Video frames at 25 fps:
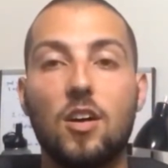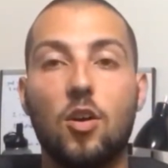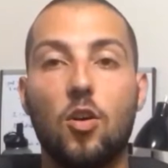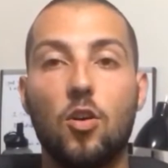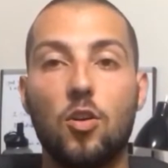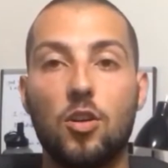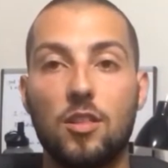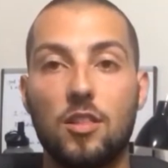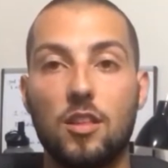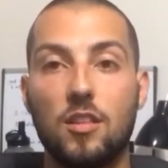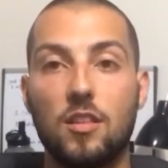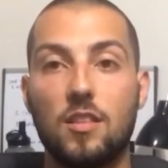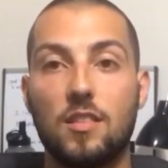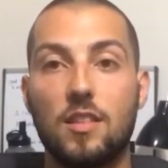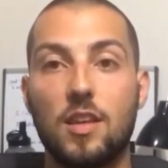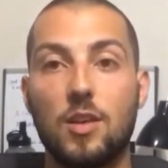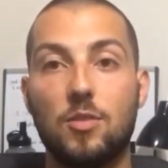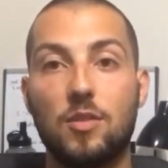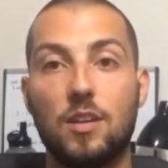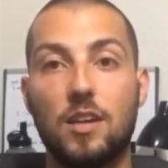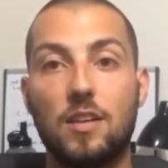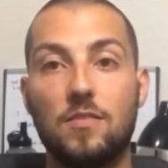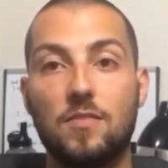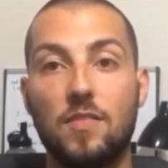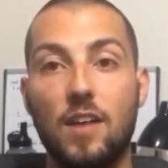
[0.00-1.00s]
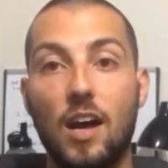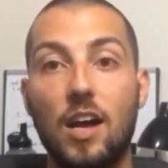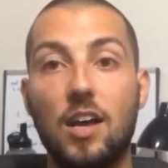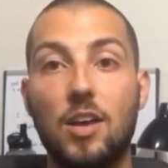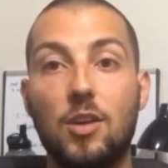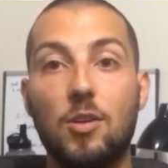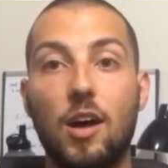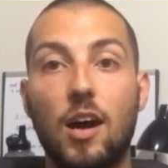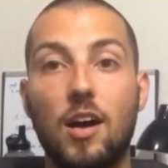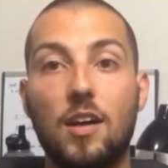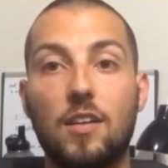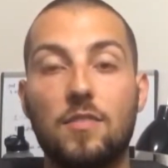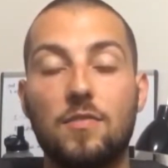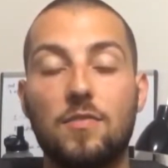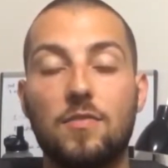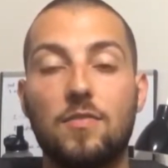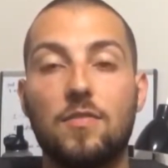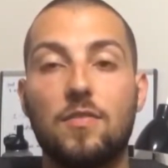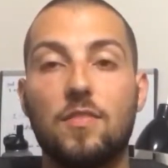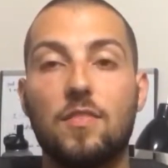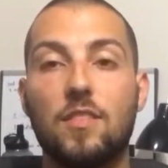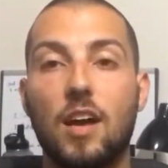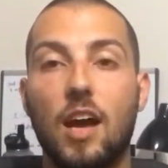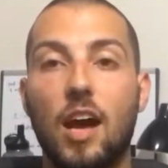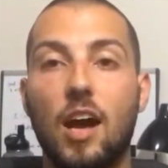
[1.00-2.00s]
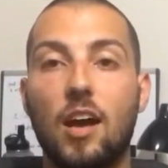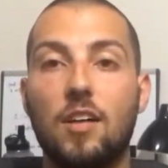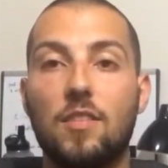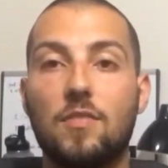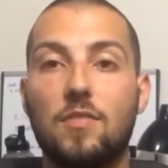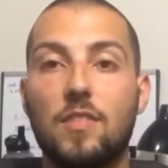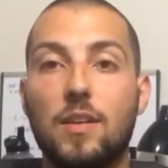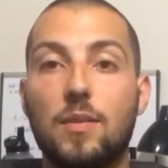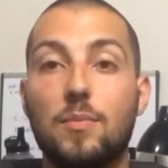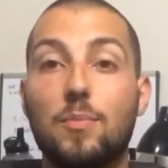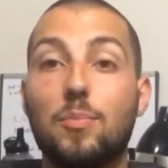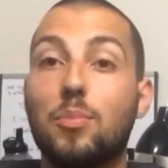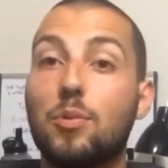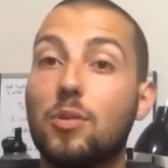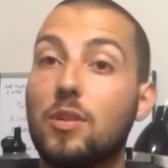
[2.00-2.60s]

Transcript: or you think that they would get value out of out of it,